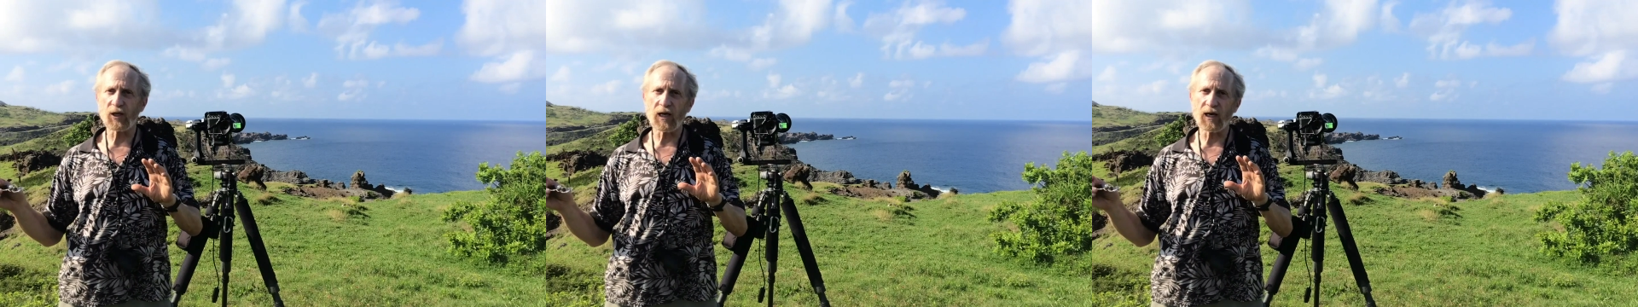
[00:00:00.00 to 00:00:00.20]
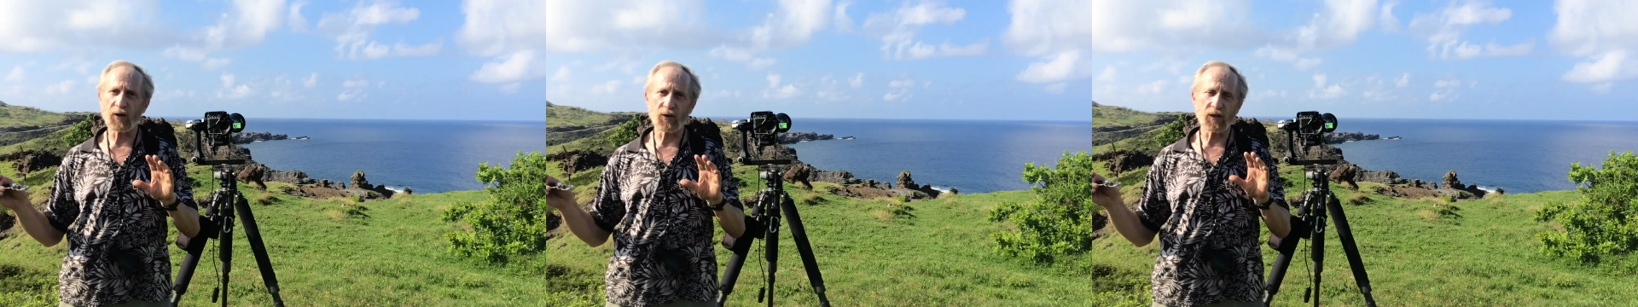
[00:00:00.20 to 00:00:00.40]

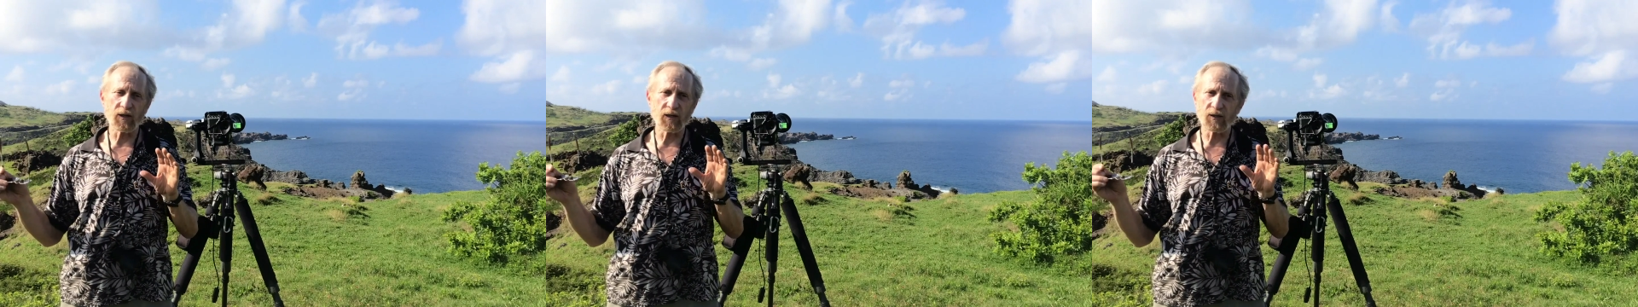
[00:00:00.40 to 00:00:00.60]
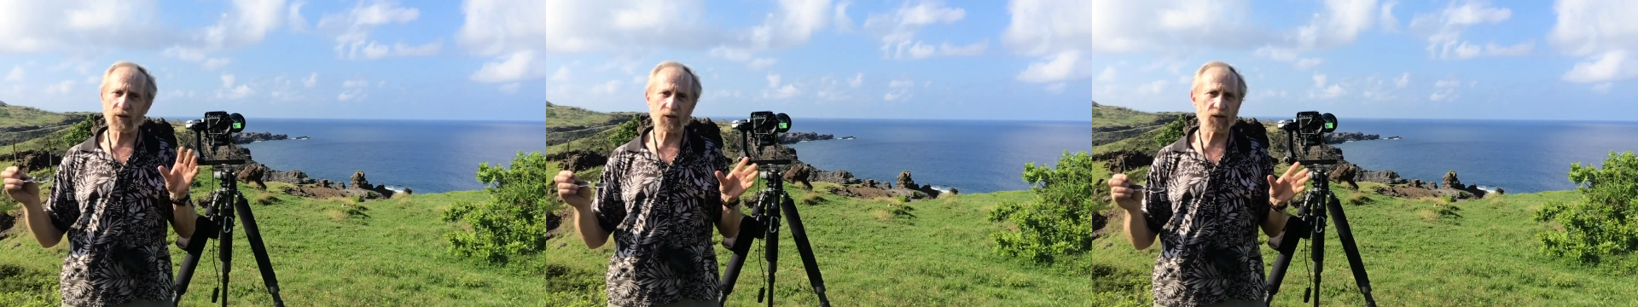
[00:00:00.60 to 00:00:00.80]
area
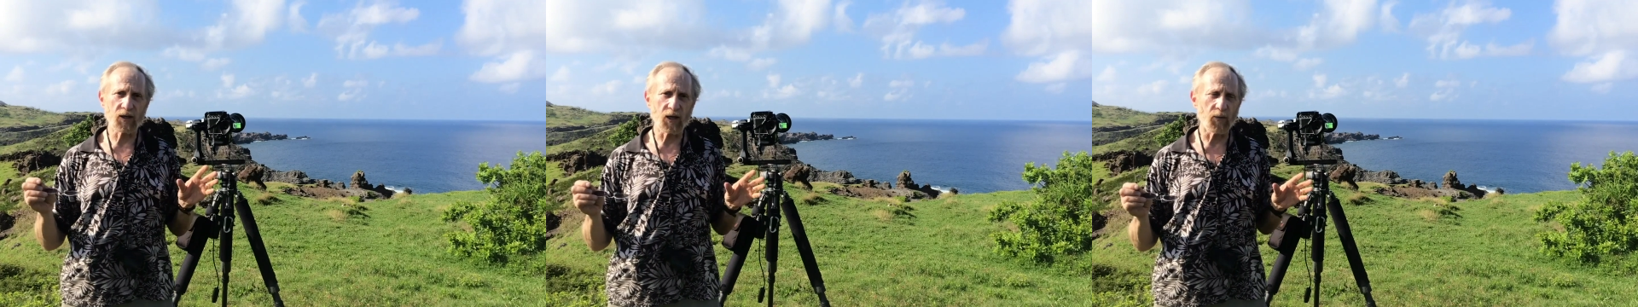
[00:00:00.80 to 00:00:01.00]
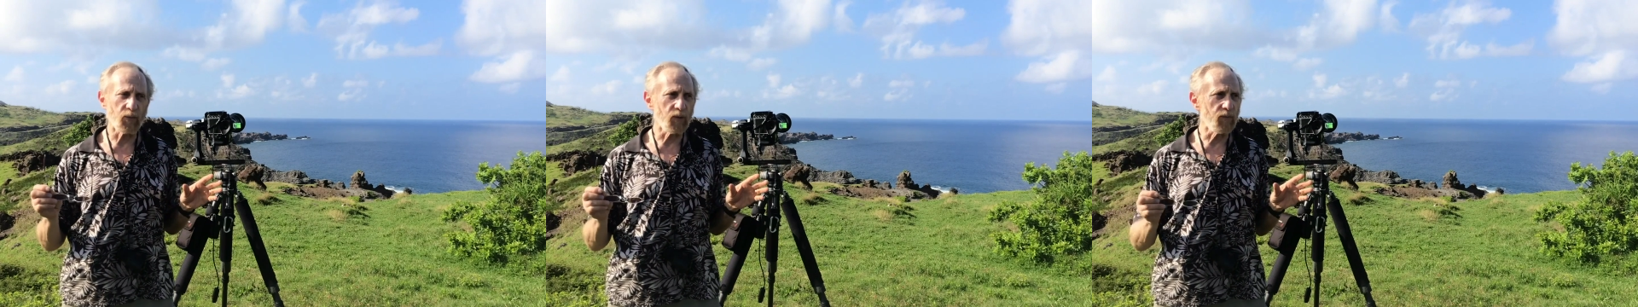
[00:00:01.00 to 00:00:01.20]
in just a
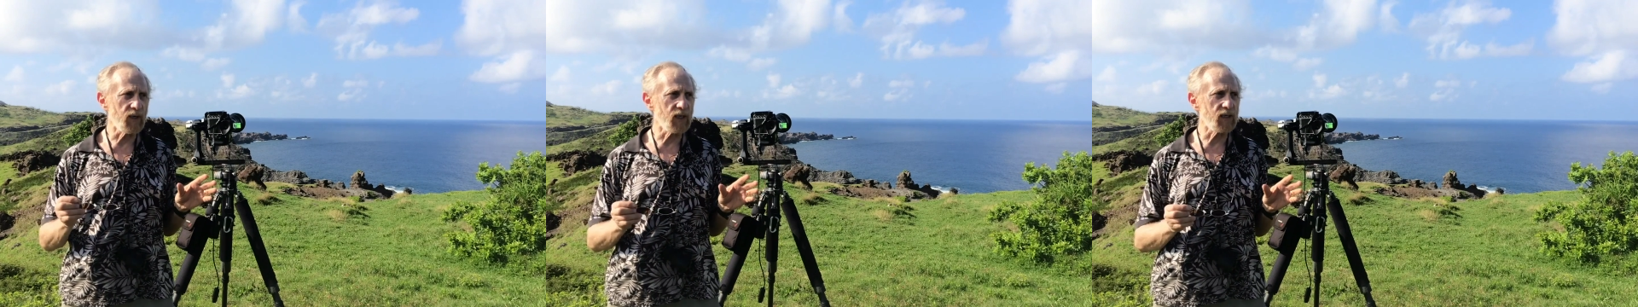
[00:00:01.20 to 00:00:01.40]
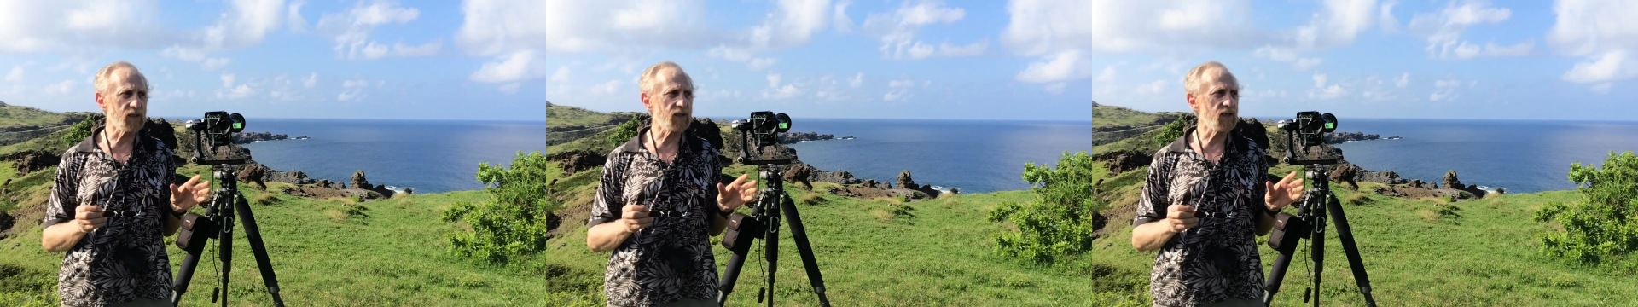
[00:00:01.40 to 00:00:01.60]
couple
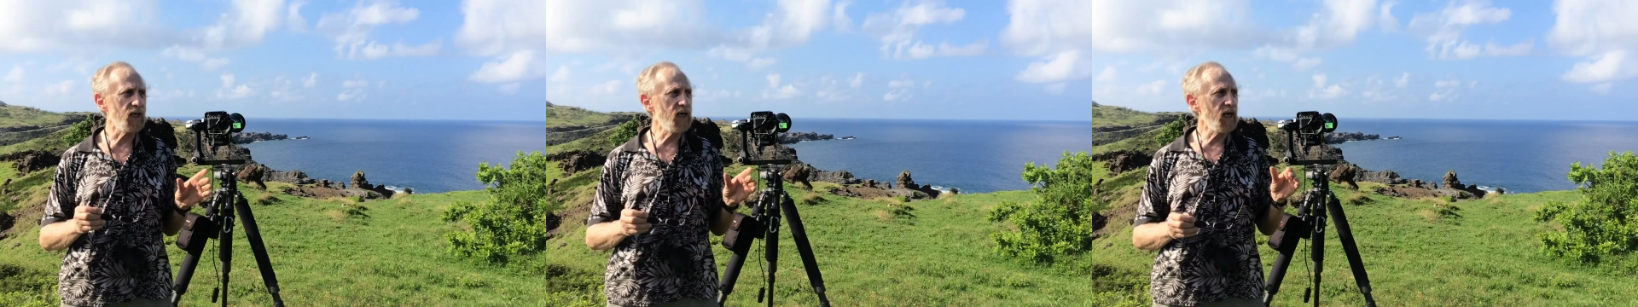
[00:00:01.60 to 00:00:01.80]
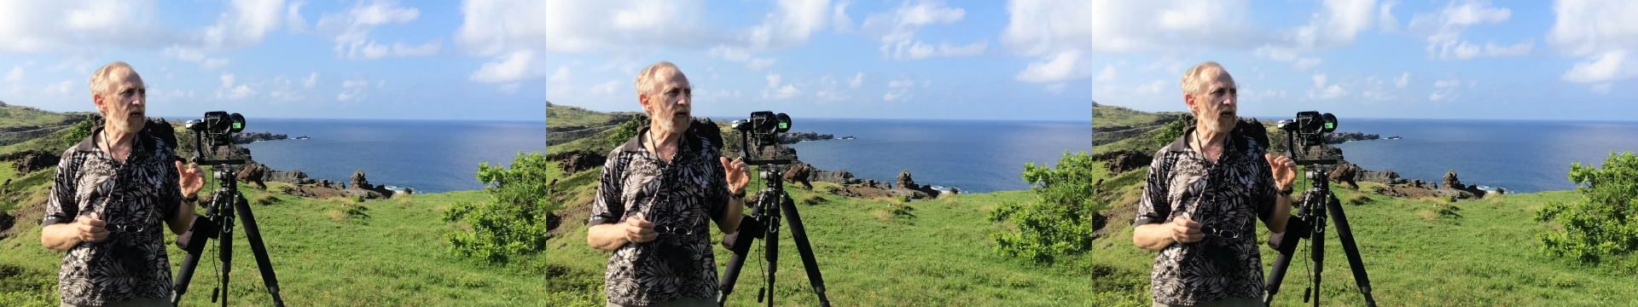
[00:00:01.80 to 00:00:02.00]
minutes,
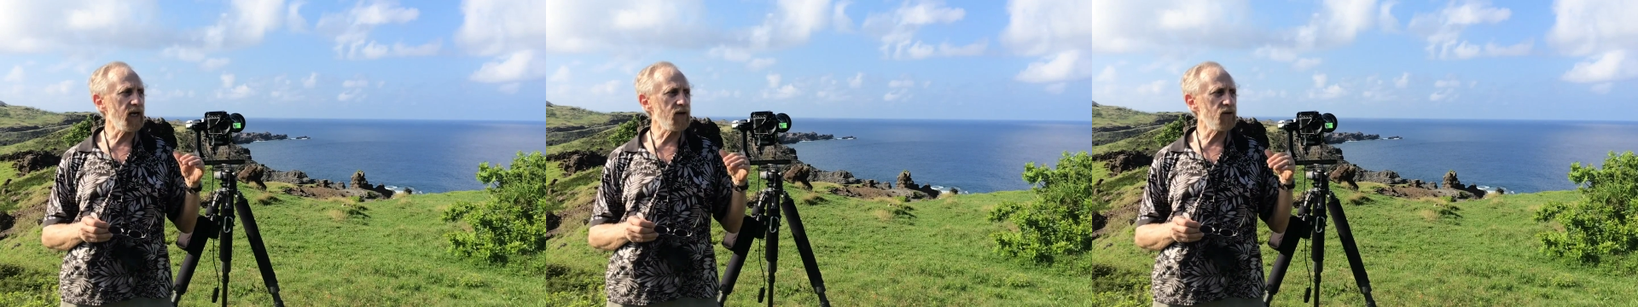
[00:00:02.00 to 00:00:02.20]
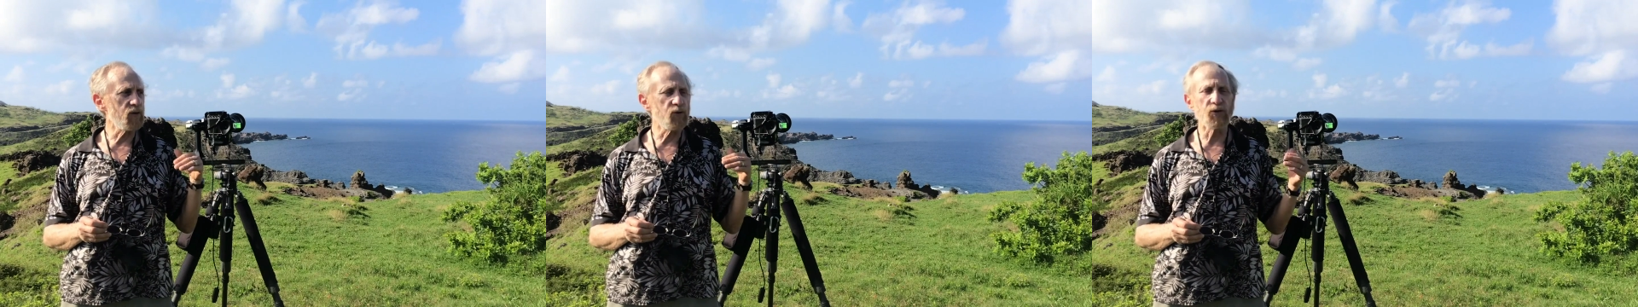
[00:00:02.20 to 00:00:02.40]

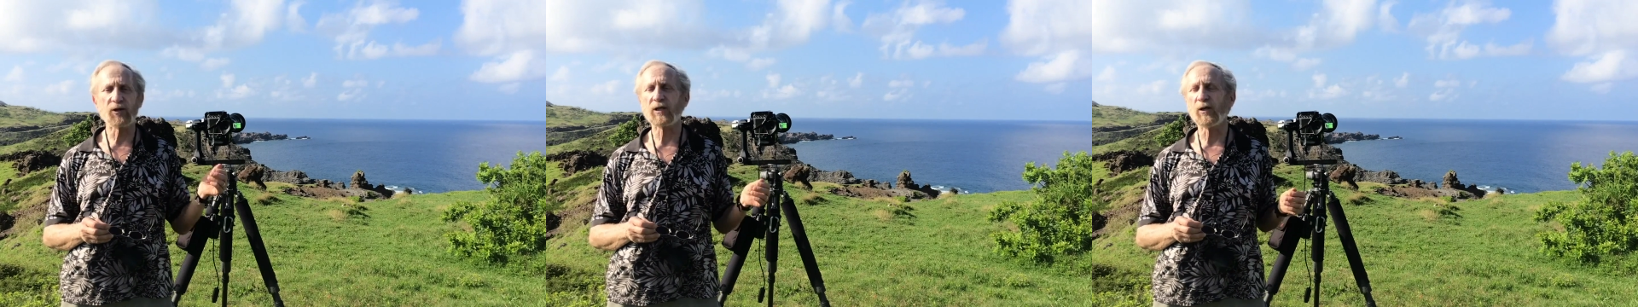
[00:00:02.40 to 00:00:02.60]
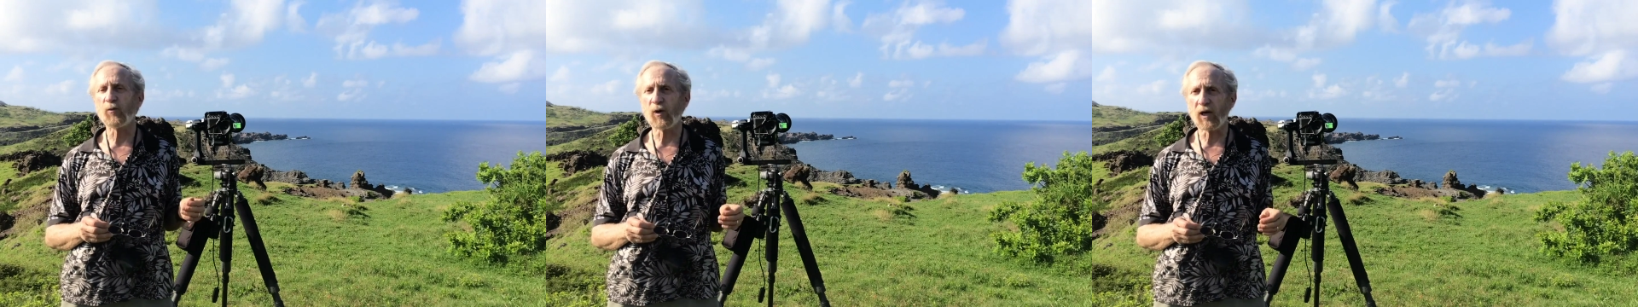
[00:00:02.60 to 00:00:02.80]
and you'll
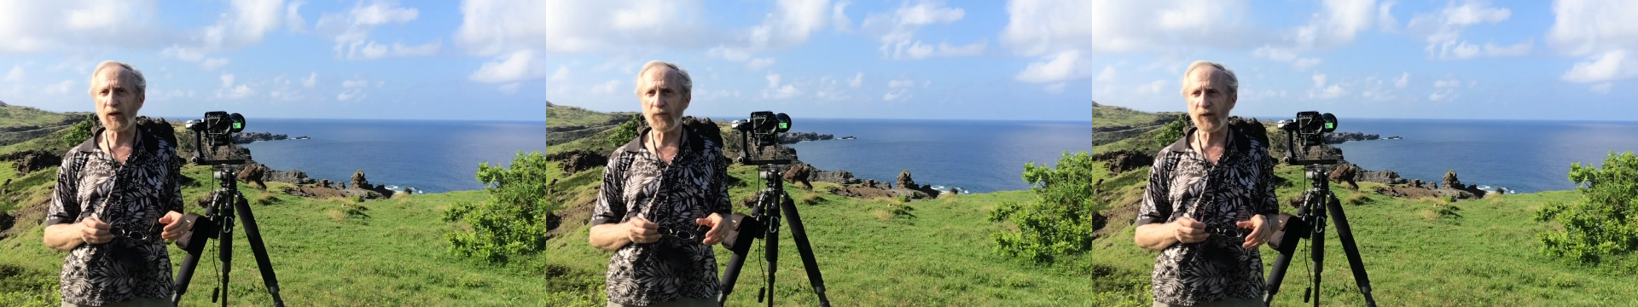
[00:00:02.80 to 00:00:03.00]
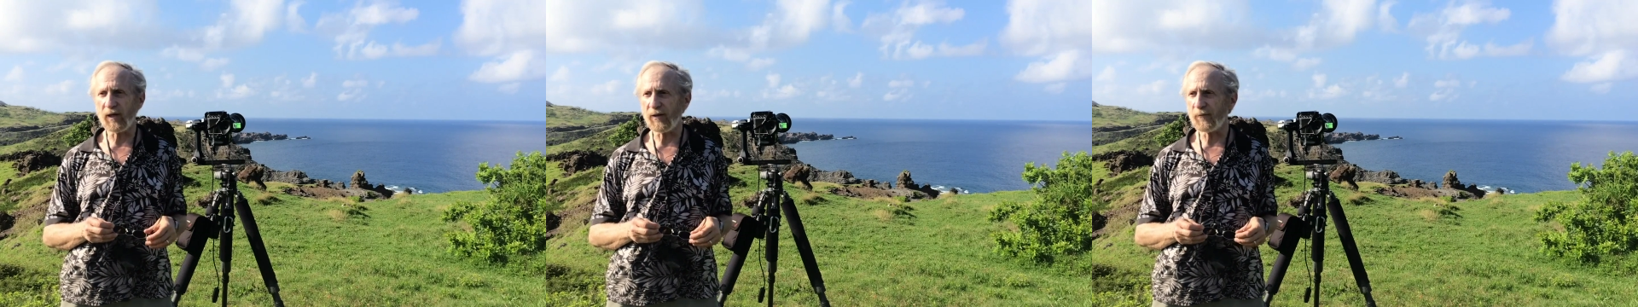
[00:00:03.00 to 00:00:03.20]
see what I
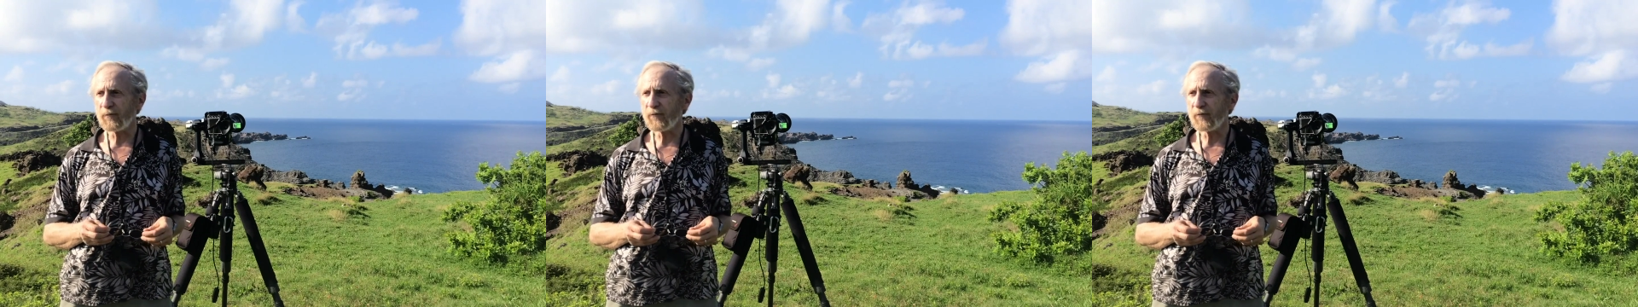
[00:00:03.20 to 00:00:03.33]
mean.